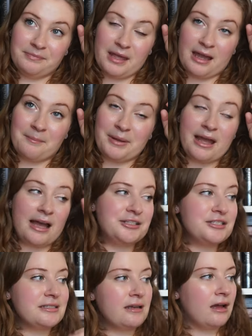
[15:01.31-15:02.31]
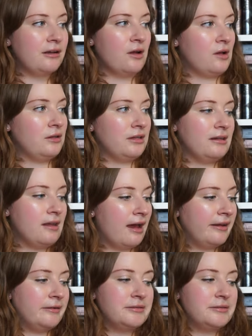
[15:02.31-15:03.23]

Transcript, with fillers: um, but yeah, I just unhauled a lot.